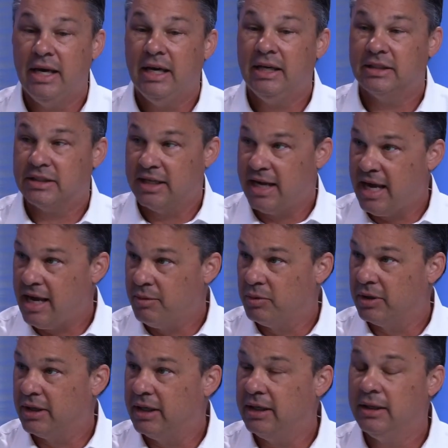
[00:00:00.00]
is
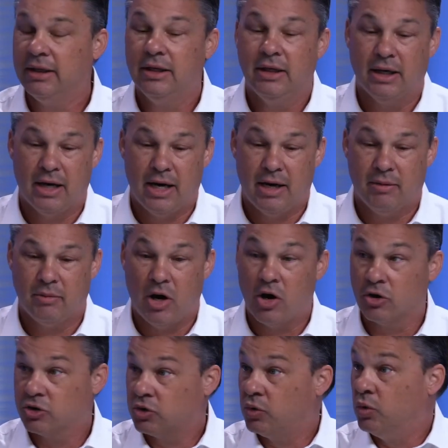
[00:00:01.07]
enabling
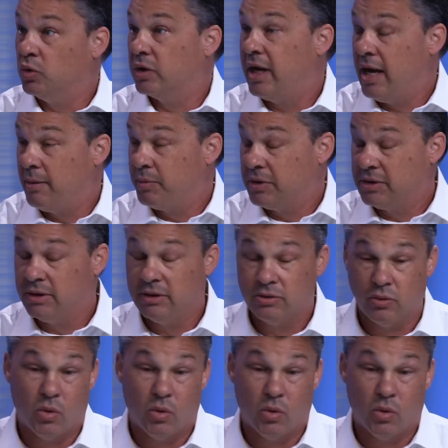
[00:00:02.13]
our school campuses,